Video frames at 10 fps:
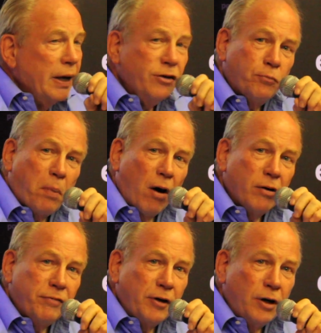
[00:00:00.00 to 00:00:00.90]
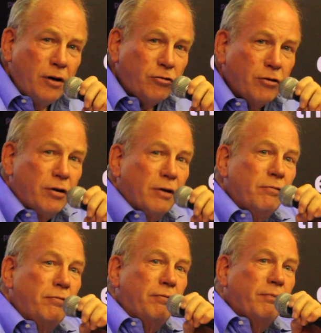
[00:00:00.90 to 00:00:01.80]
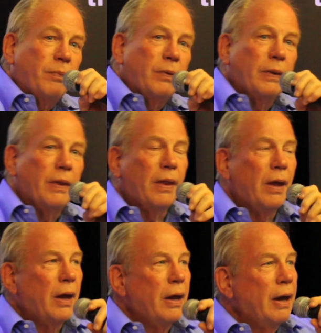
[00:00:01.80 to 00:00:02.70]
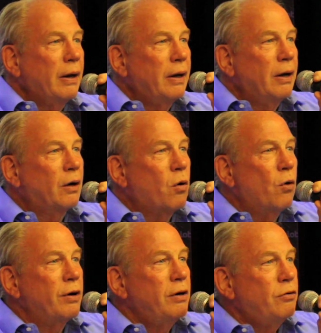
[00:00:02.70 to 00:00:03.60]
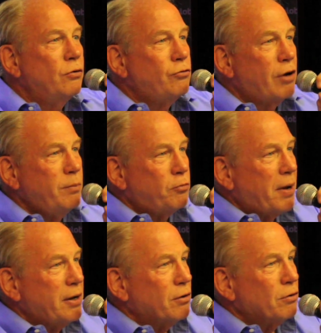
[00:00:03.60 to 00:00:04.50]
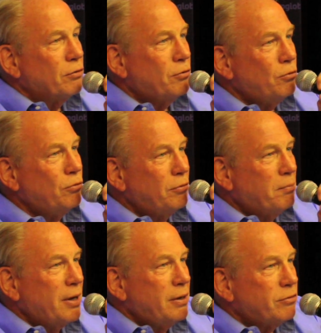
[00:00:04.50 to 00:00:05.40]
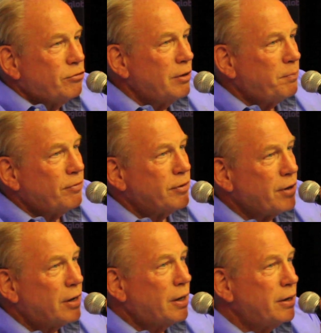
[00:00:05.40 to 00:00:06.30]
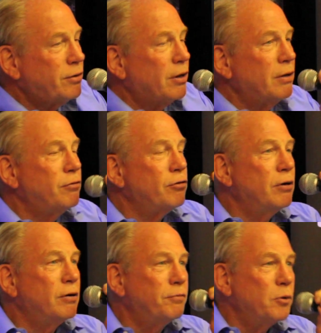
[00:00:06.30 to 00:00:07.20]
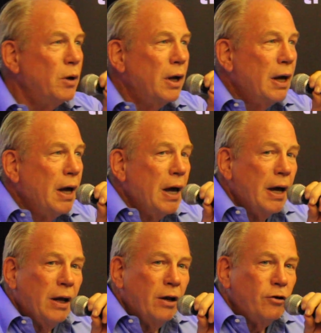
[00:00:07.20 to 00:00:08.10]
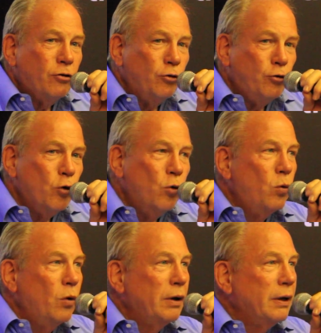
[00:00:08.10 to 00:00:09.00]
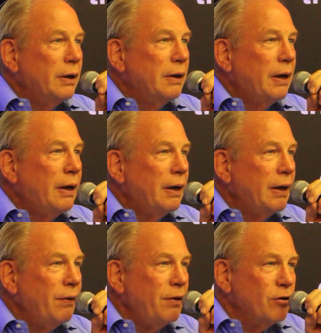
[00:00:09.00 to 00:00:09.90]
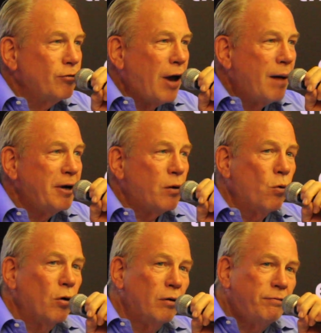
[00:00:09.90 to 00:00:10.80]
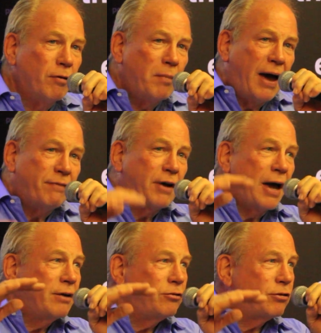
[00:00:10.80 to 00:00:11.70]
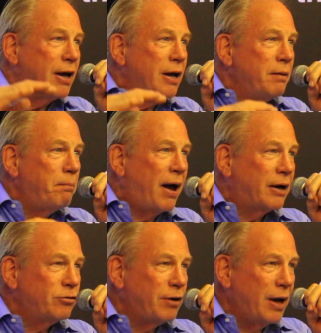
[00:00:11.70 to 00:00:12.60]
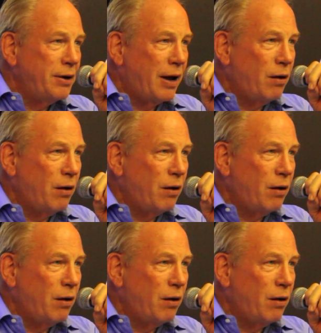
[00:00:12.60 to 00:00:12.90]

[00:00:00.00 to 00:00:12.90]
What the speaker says: is part of an initiative, according to James Baker, who made a slip of the tongue on a television interview, to do in the Islamic world, from Afghanistan, Pakistan,